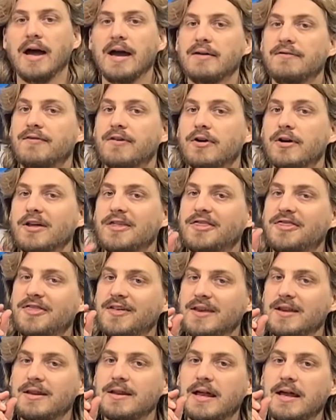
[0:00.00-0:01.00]
A very
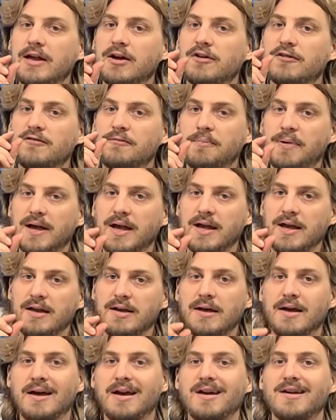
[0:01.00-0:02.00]
thin layer of paint
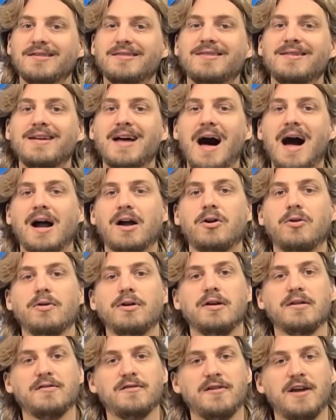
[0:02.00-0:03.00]
is not going
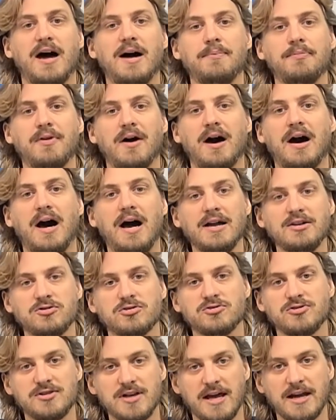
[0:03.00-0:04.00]
to stop the
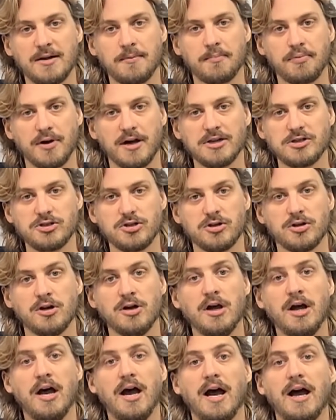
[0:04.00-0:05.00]
hydrostatic pressure
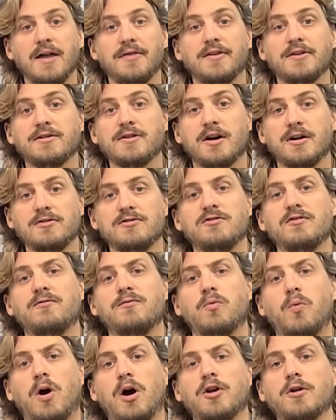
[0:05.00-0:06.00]
and the tons of
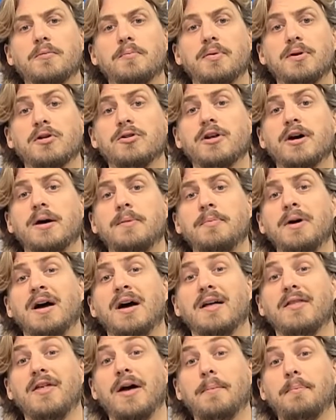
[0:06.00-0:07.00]
water buildup
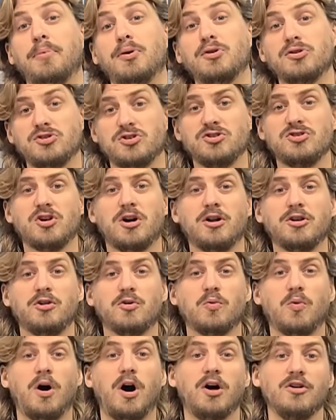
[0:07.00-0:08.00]
that pushes on your
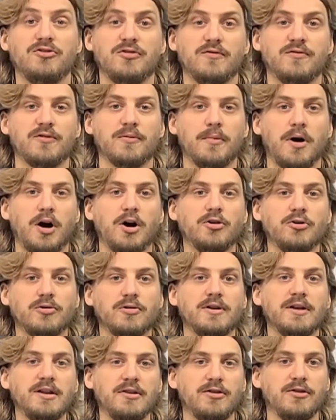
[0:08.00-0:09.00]
walls and from
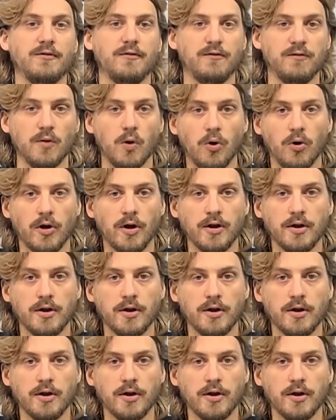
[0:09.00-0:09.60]
underneath the floor.